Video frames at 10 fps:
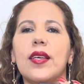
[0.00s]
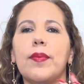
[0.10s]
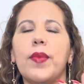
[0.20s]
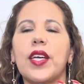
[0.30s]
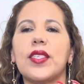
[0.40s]

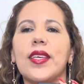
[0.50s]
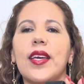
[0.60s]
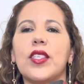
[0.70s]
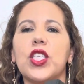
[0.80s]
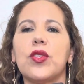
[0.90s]
Maxi
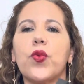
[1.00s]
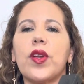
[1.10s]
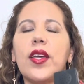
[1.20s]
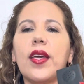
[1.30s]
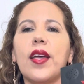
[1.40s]
8 is where
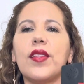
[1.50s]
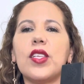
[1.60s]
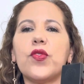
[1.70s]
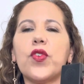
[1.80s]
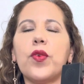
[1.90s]
I got
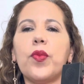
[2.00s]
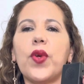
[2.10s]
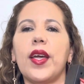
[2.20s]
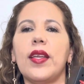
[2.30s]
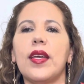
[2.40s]
this from,
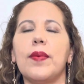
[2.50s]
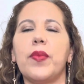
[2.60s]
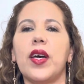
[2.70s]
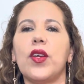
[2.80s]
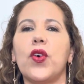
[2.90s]
right?
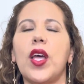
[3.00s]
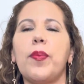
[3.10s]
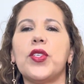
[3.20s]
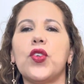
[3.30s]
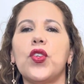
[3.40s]
But on
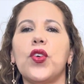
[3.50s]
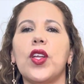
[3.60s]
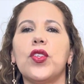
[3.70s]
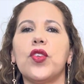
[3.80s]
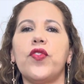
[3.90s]
Amazon, you can
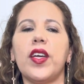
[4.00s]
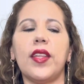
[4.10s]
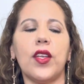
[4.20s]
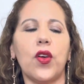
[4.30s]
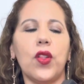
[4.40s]
also find
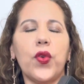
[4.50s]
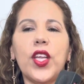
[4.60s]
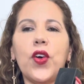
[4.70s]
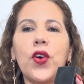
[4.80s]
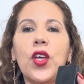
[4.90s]
it.
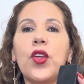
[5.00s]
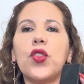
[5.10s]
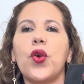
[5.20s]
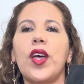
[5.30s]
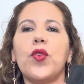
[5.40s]
Colorino,
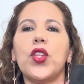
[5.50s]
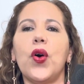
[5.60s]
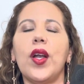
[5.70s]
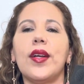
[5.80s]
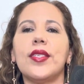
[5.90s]

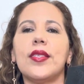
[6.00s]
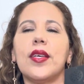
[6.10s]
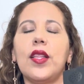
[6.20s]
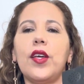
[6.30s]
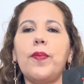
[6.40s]
$200,
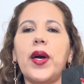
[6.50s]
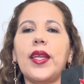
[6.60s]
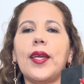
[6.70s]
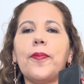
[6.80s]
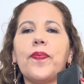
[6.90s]
a lot of
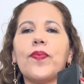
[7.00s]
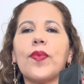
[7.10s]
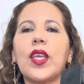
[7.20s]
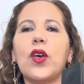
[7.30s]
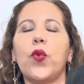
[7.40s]
money
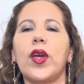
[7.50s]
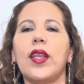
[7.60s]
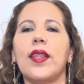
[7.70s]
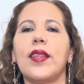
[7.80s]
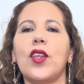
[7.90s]

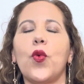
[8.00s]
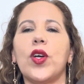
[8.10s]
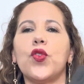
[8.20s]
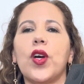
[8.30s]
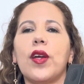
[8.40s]
when they don't want
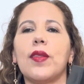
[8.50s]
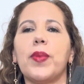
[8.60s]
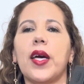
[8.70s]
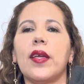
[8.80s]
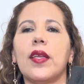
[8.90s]
to hire the
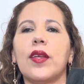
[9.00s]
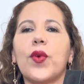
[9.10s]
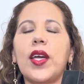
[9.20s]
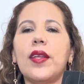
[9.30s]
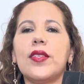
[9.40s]
blind,
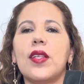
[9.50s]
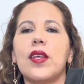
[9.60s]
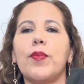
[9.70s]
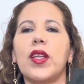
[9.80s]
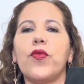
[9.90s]
right? It's a lot of
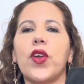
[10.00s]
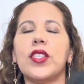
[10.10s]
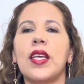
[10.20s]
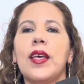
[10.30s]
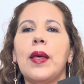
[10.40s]
money for us.
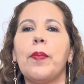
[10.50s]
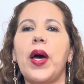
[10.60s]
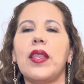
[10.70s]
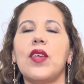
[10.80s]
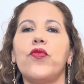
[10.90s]

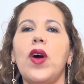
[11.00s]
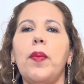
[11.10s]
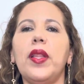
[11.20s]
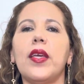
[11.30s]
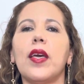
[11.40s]
But the
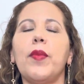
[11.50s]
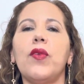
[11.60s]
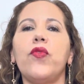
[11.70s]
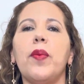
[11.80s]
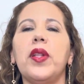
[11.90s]
family, come on,
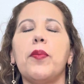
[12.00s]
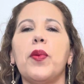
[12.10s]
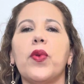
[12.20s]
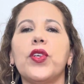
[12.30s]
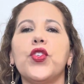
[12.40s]
family
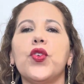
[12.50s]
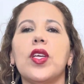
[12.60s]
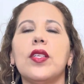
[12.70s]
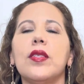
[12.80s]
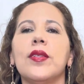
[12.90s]
members, you
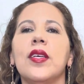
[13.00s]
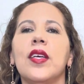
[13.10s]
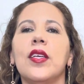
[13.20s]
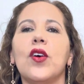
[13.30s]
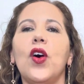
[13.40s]
can
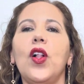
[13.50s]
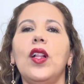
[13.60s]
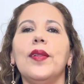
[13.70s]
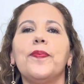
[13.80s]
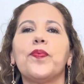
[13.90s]

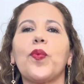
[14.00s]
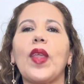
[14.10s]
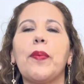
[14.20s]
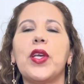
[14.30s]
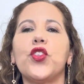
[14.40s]
all
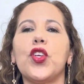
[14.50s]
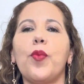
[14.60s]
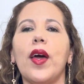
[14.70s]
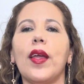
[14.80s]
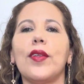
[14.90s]
pitch in
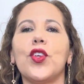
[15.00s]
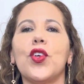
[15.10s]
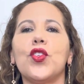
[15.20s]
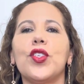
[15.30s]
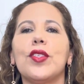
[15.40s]
money and, you
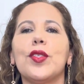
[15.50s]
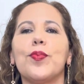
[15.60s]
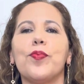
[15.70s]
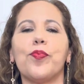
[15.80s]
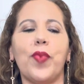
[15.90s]
know,
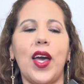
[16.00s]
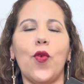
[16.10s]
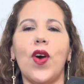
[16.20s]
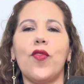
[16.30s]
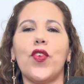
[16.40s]
just buy
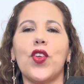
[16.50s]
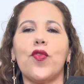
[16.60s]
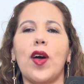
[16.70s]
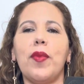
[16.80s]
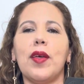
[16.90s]
one for your family